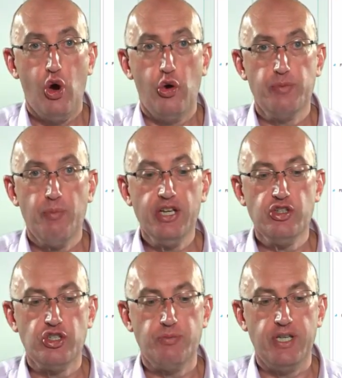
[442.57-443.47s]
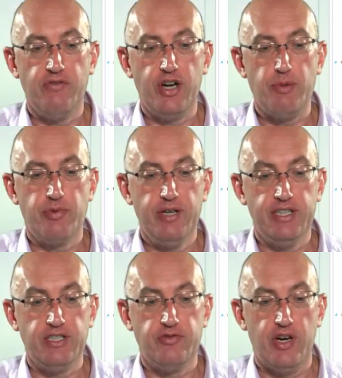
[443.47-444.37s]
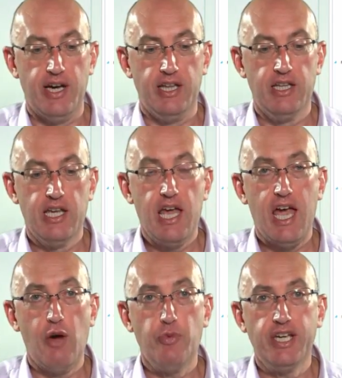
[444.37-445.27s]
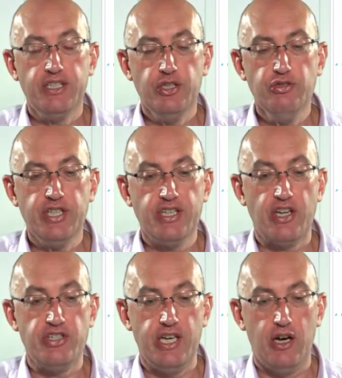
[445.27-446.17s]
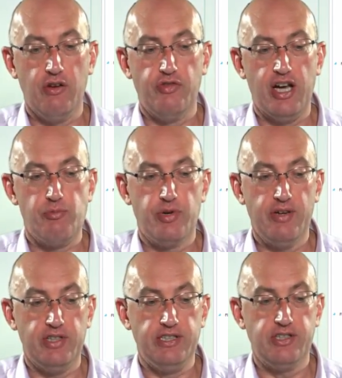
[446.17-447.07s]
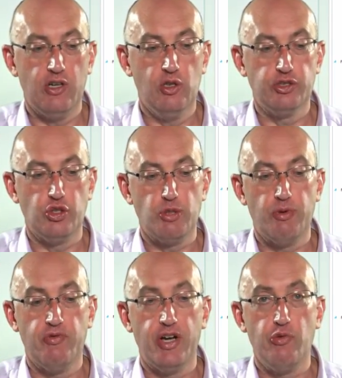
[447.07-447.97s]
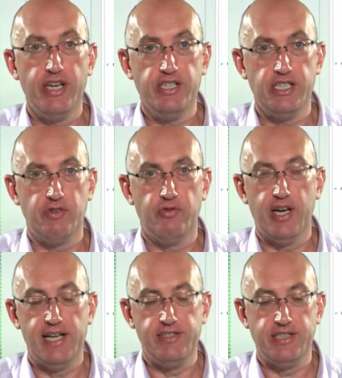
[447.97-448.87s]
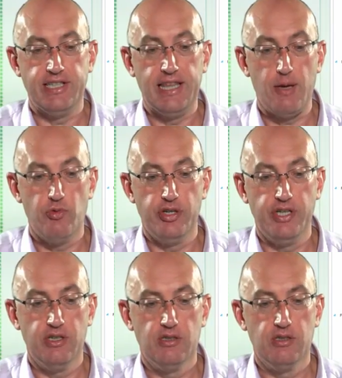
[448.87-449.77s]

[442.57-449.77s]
or it might just be a very prevalent file, and we can use that idea of file prevalence also to provide ratings for files in the library.